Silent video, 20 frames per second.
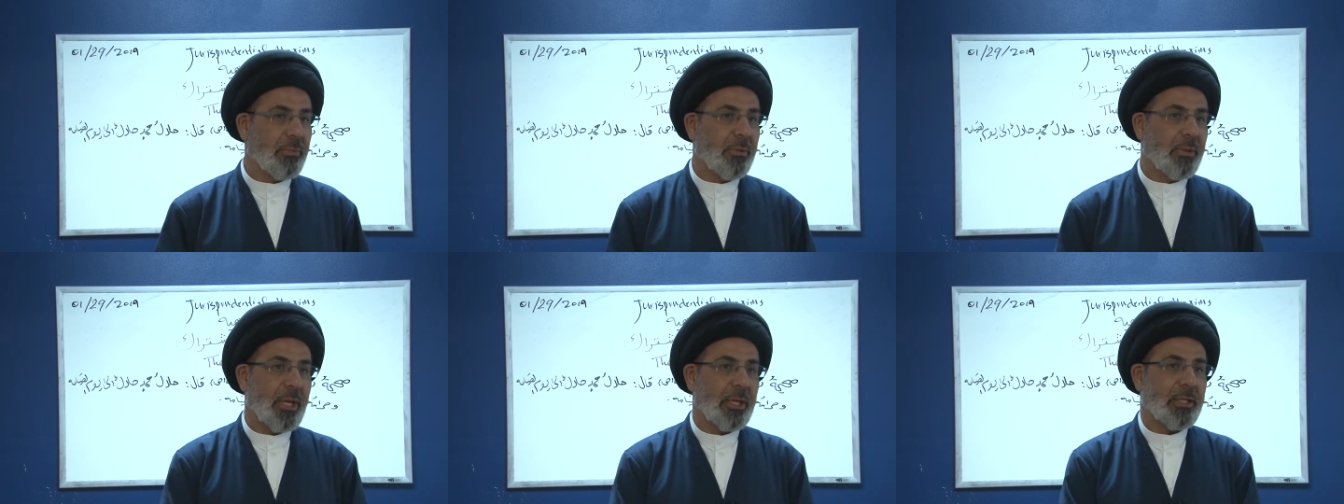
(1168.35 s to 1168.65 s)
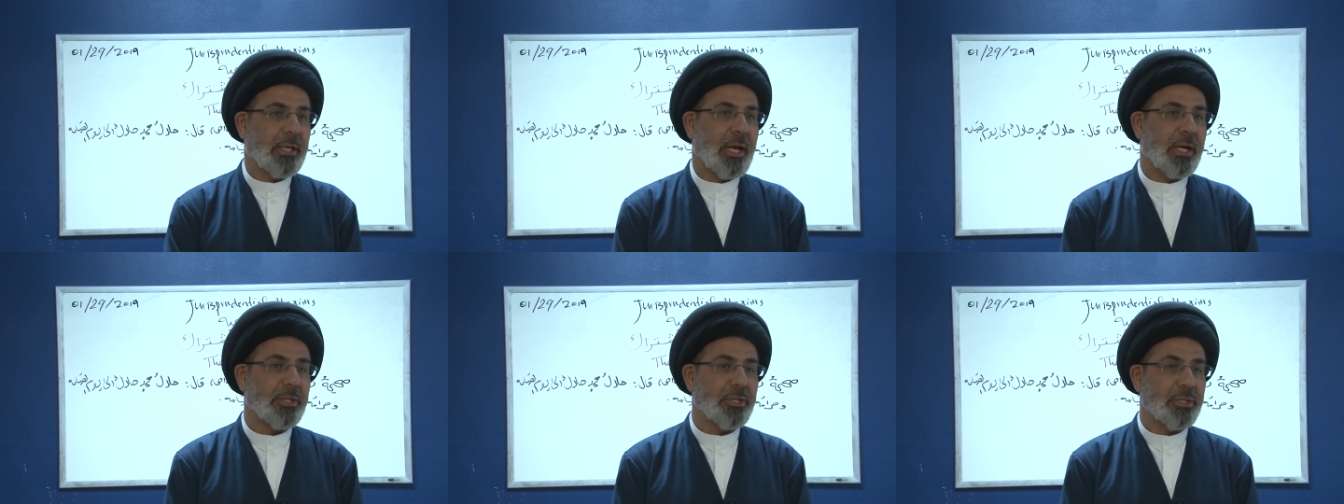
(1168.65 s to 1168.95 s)
That
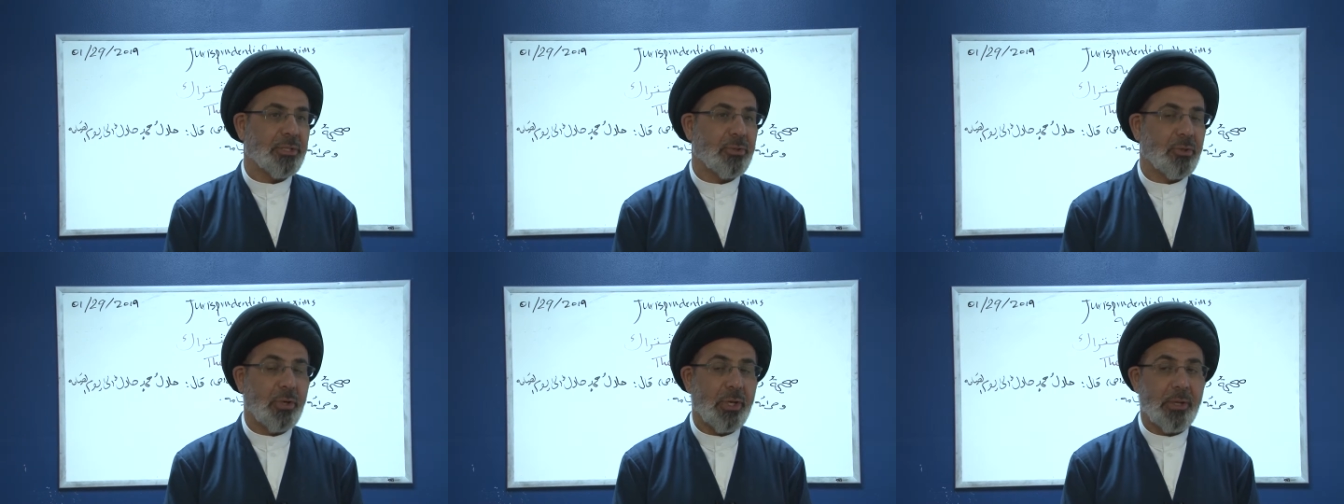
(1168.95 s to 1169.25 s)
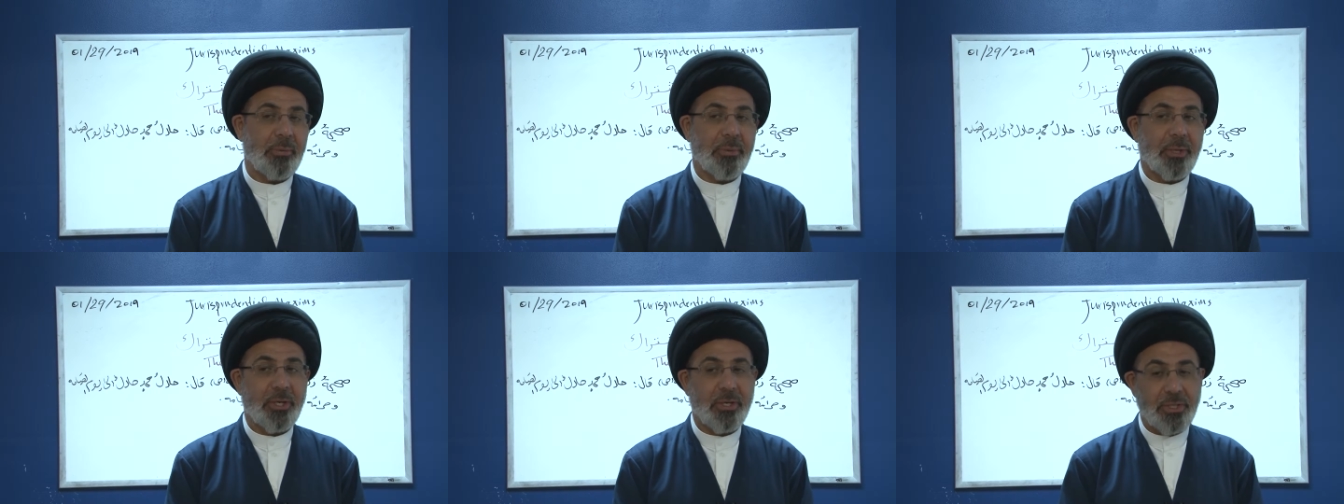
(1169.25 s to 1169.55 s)
Hajj is okay,
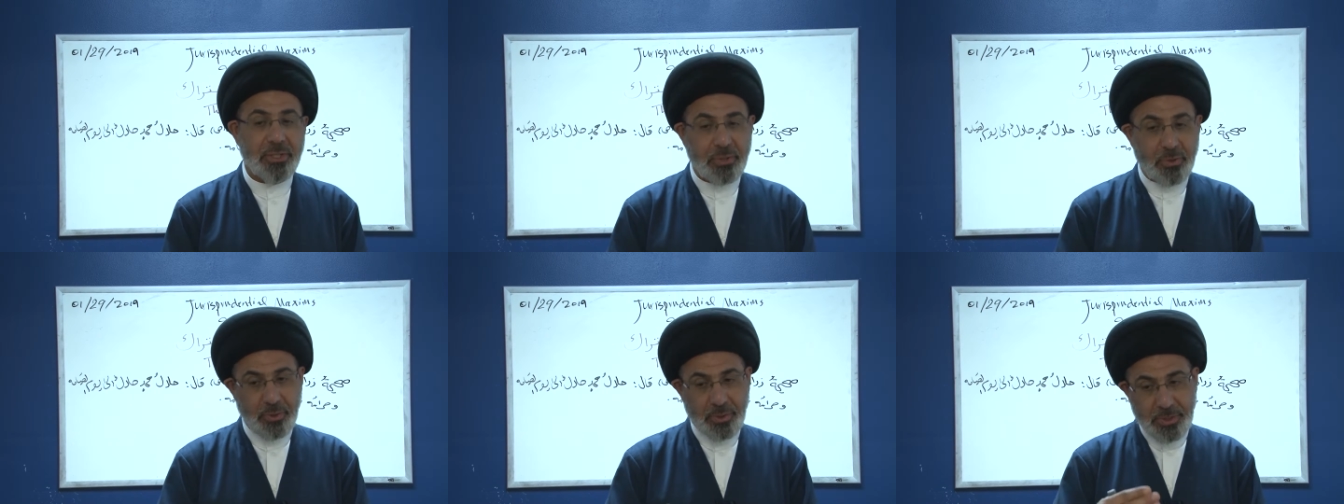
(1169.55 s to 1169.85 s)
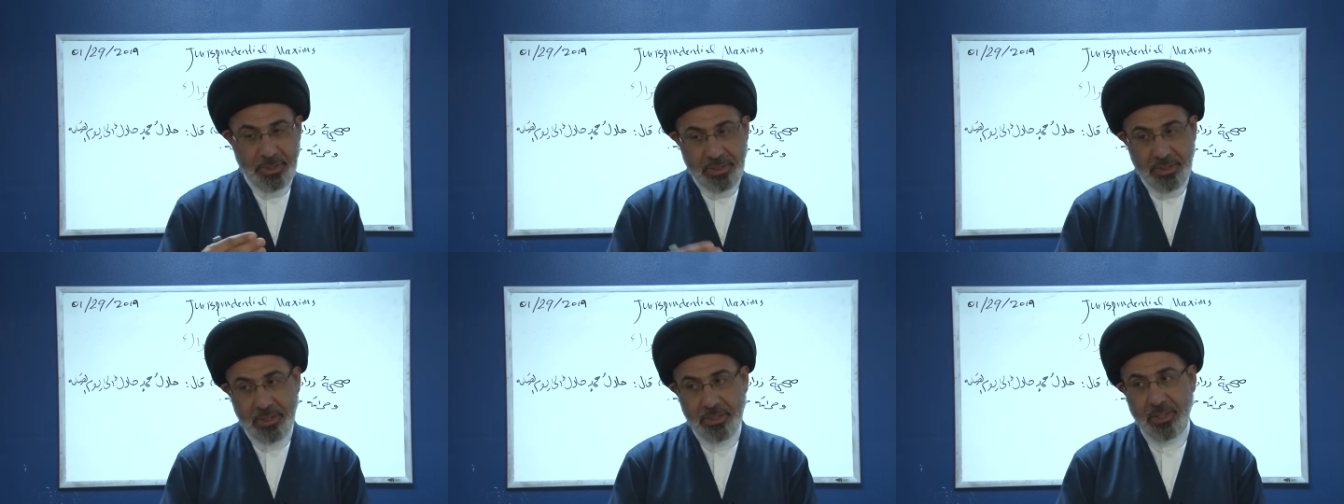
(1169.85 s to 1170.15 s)
because you
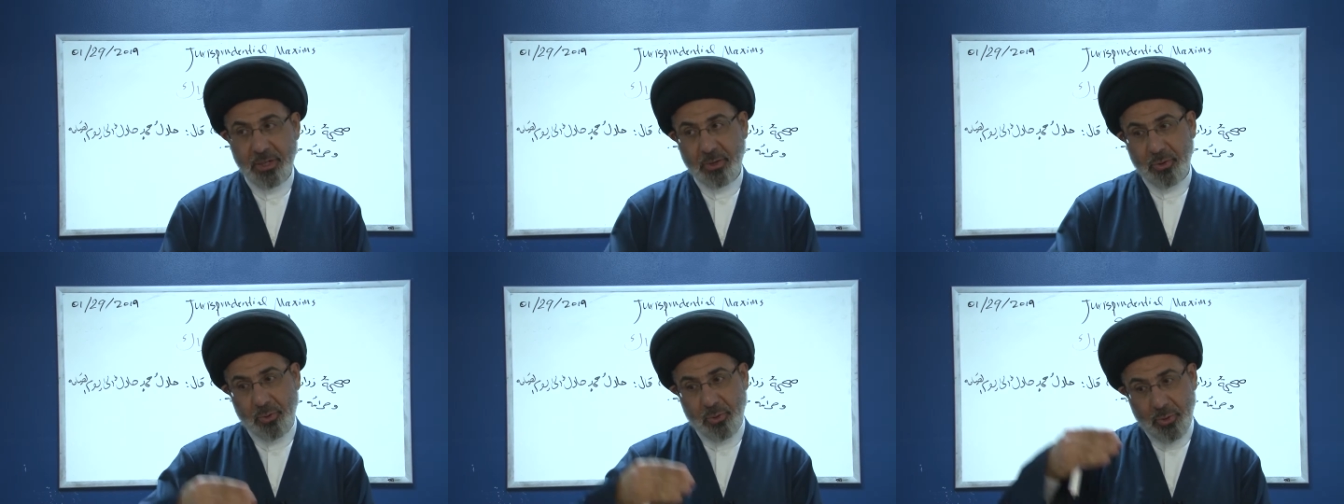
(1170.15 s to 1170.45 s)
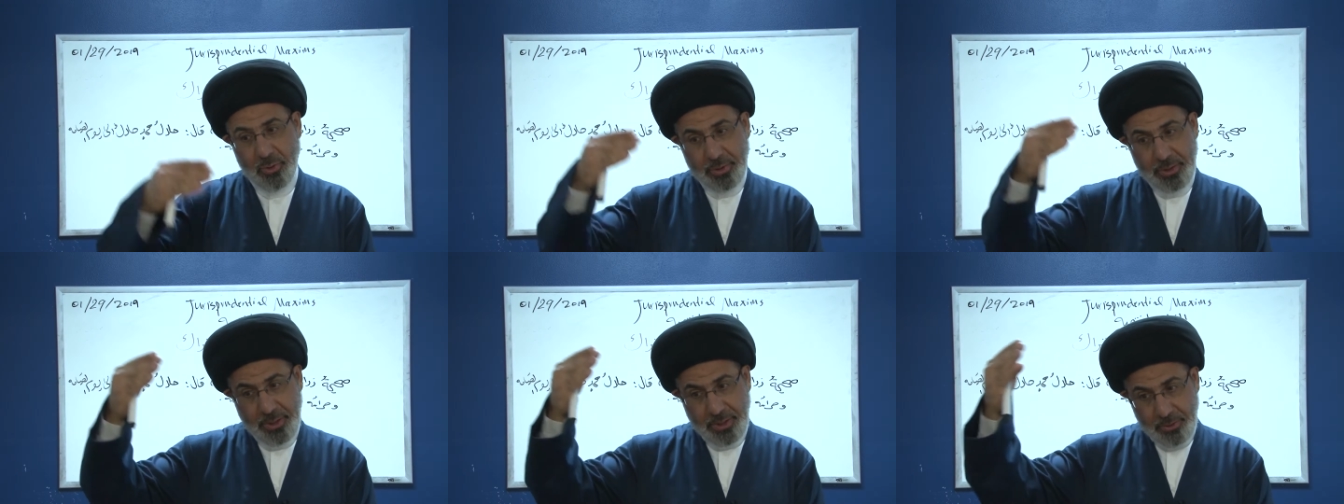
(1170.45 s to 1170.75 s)
did it
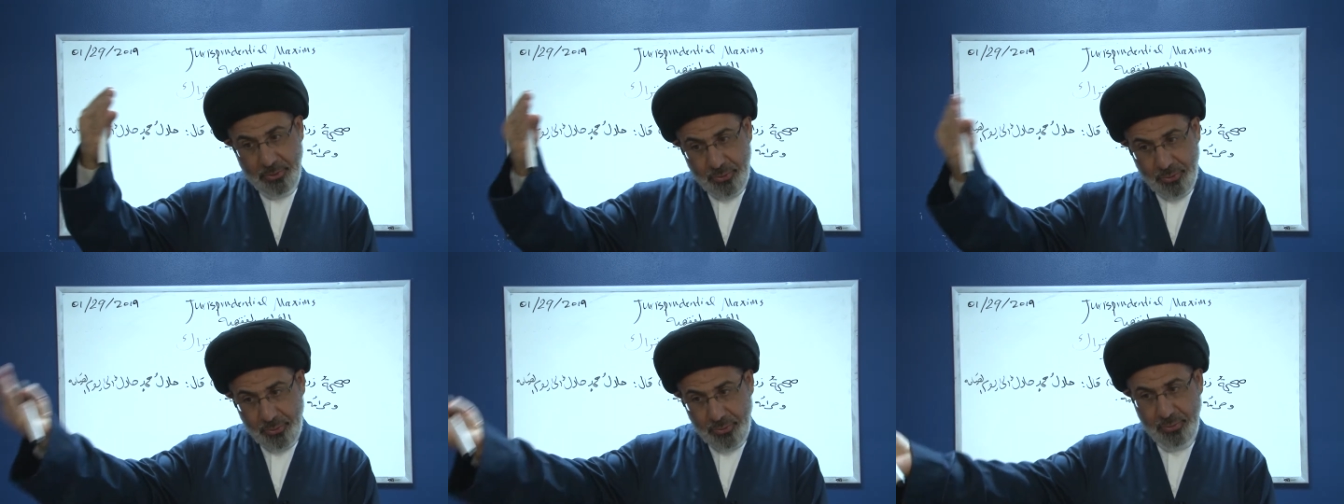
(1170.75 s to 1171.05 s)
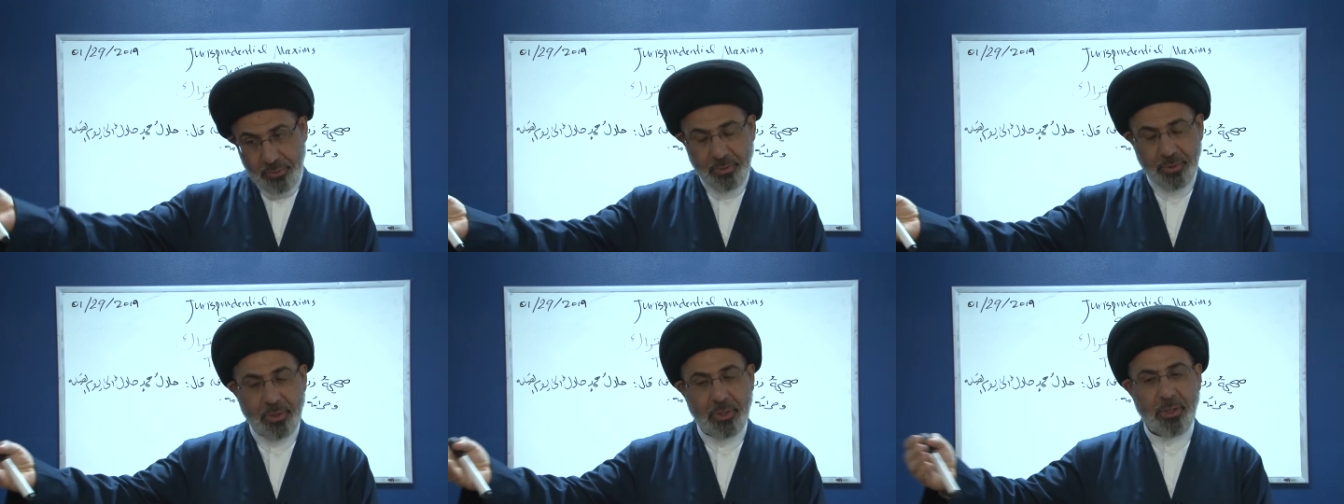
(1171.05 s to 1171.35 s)
according
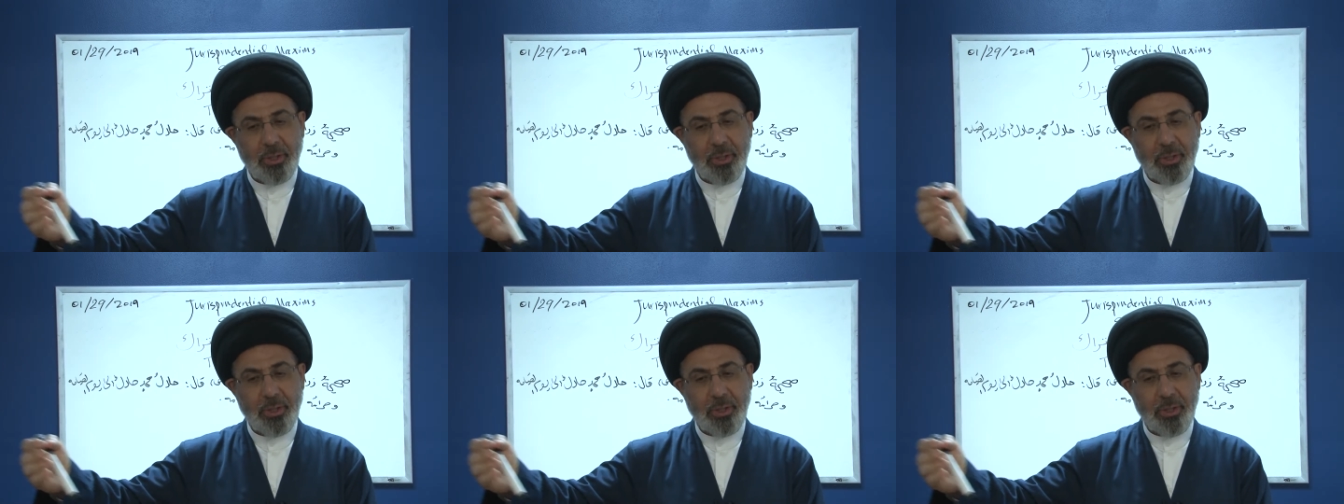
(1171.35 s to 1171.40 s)
to